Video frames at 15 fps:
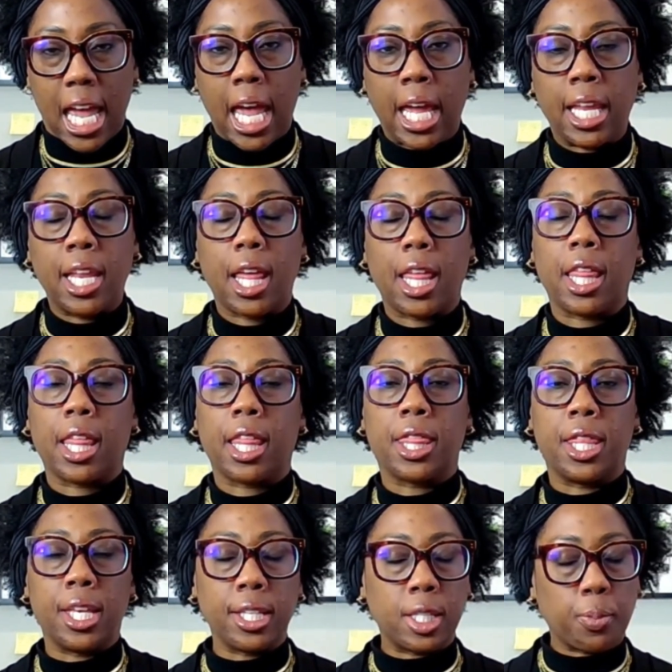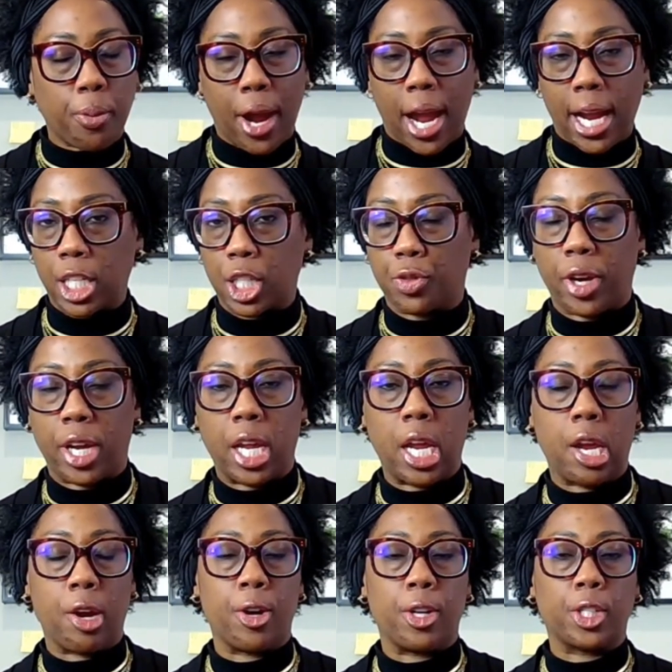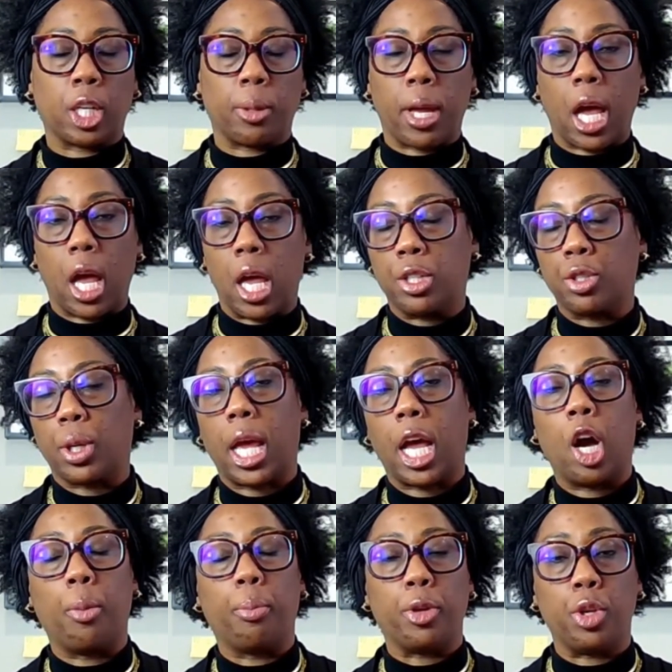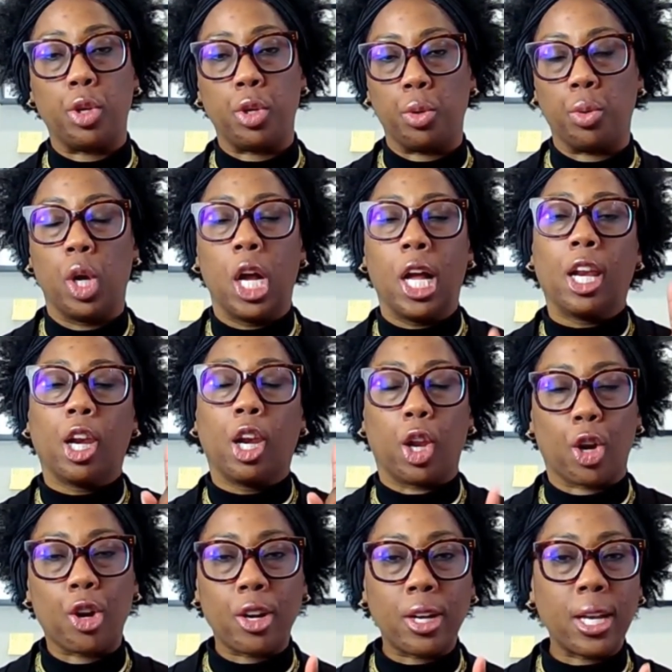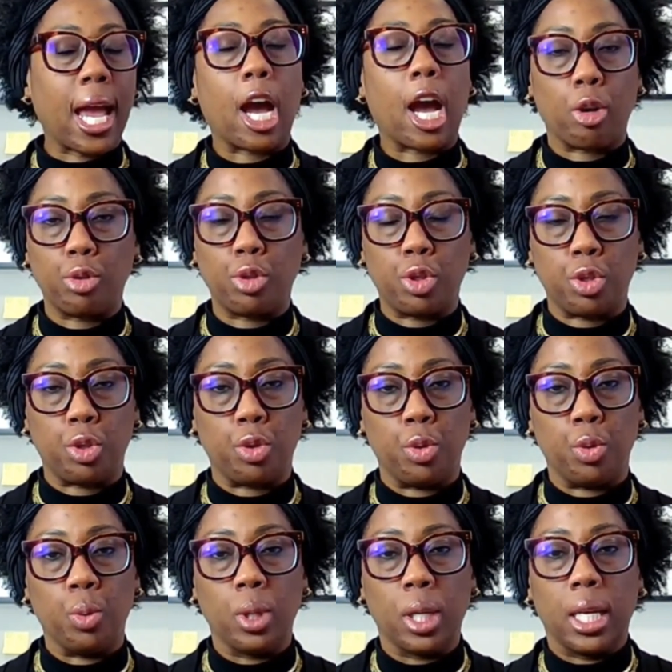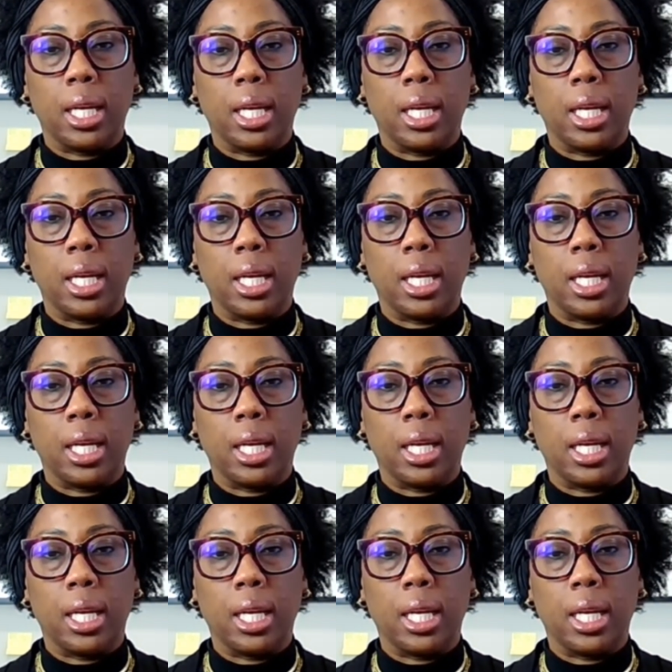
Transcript: And this practice right here is going to help you learn how to